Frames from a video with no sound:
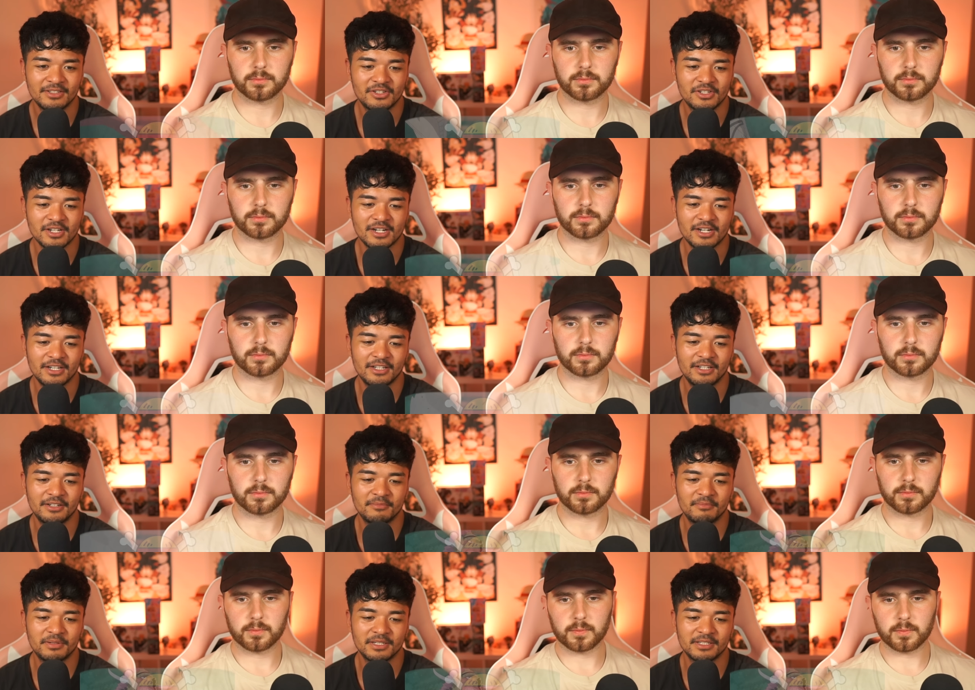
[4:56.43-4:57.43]

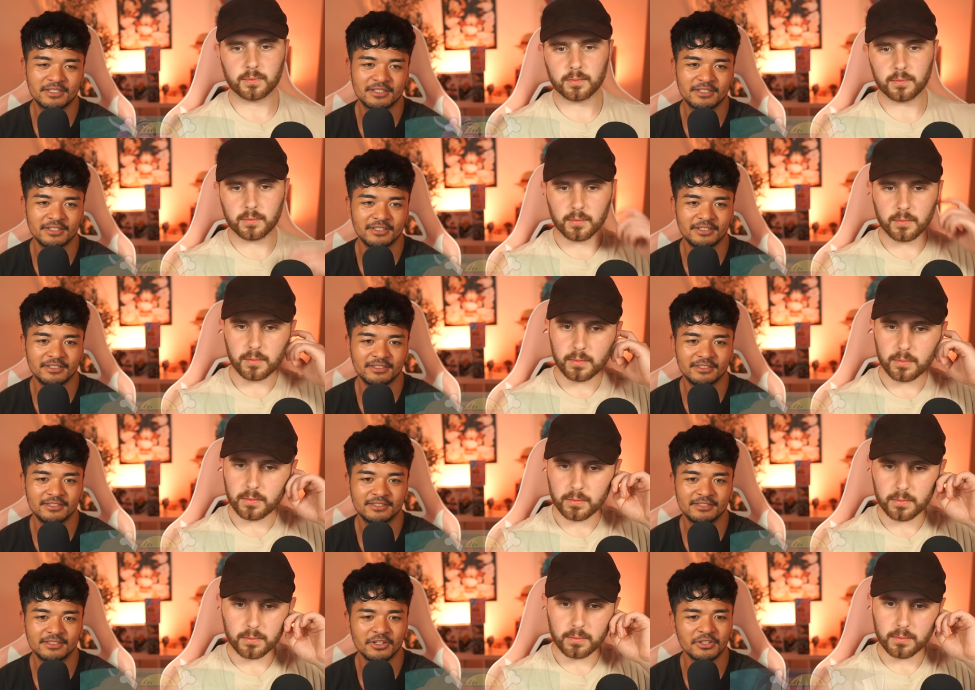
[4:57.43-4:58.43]
Speaker 1: Giant pistol.
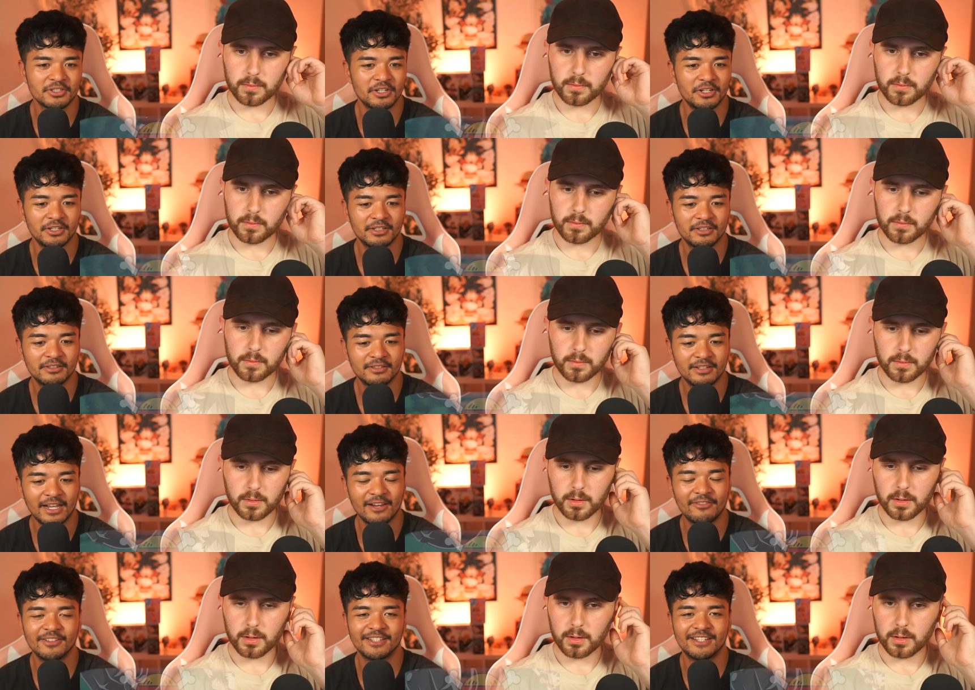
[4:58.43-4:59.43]
No, it's not.
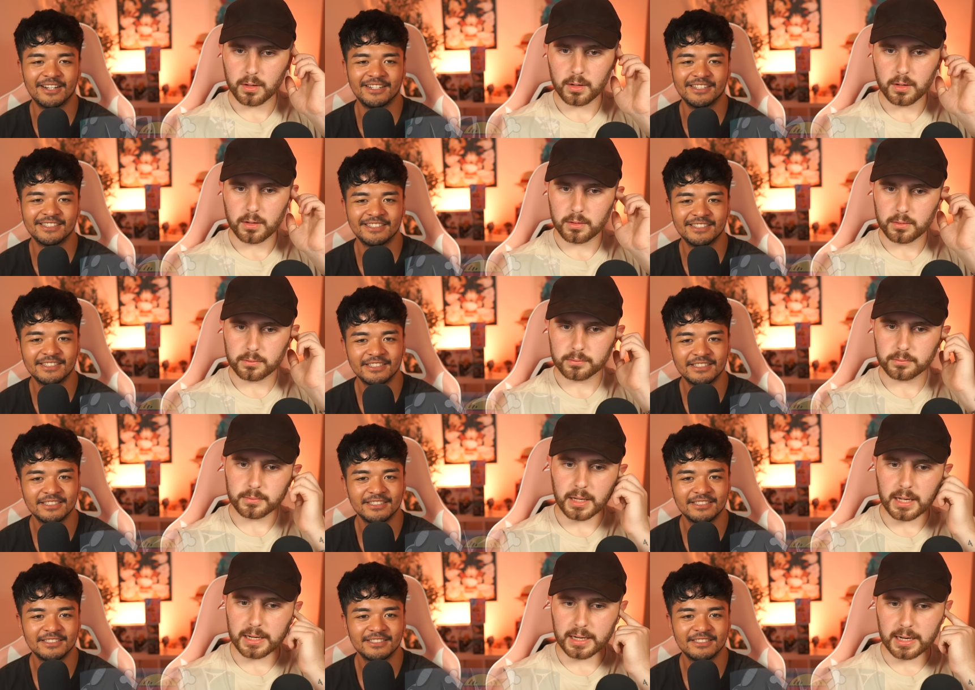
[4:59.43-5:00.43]
Elephant gun.
Speaker 2: I
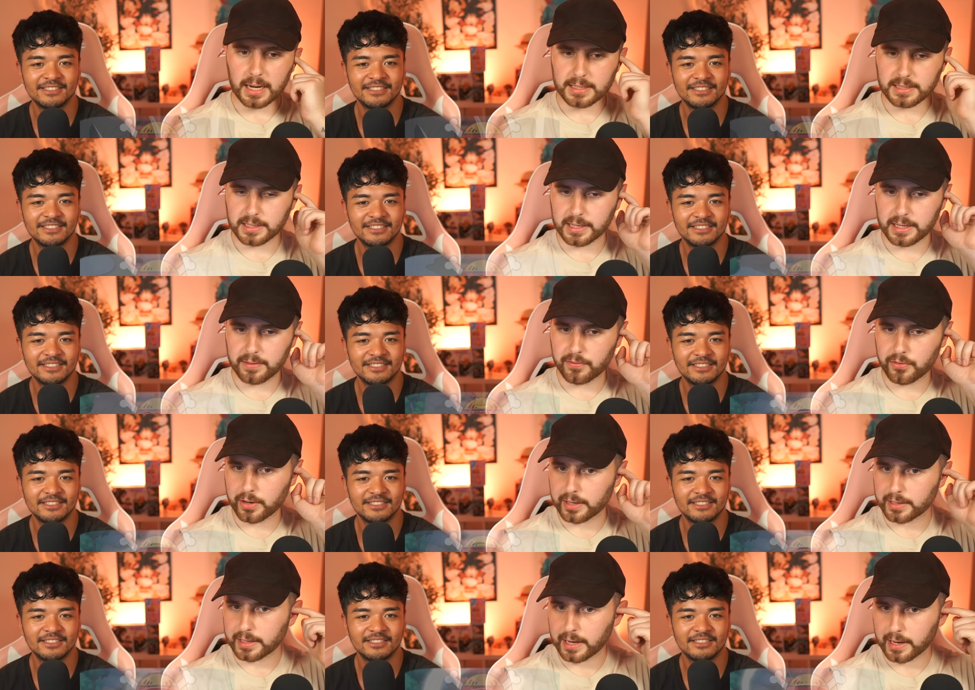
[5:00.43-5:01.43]
had a classic gear 3
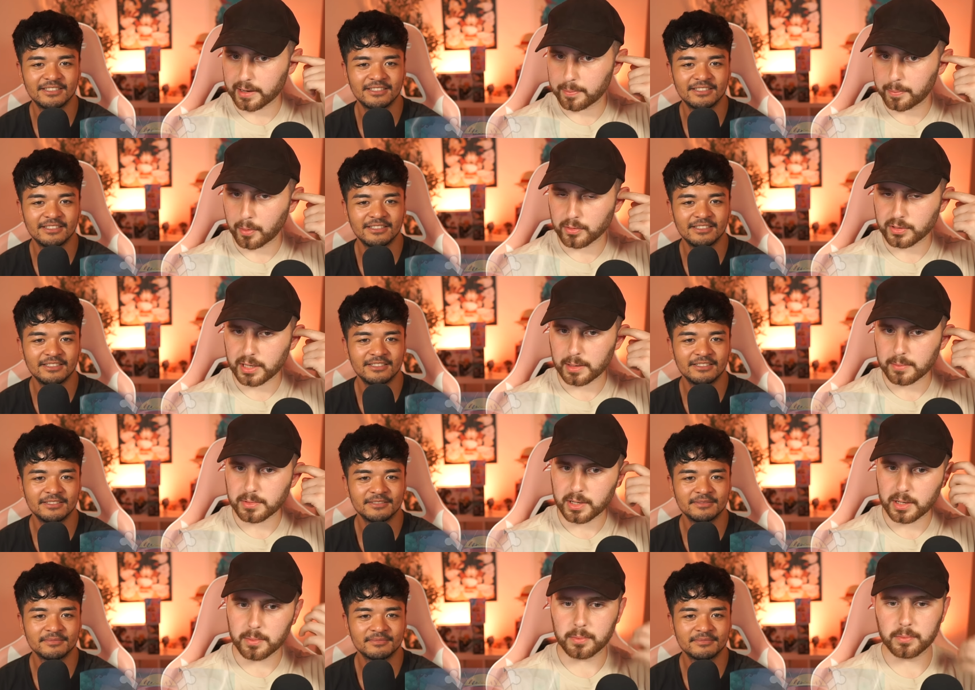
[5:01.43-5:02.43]
attack post time skip.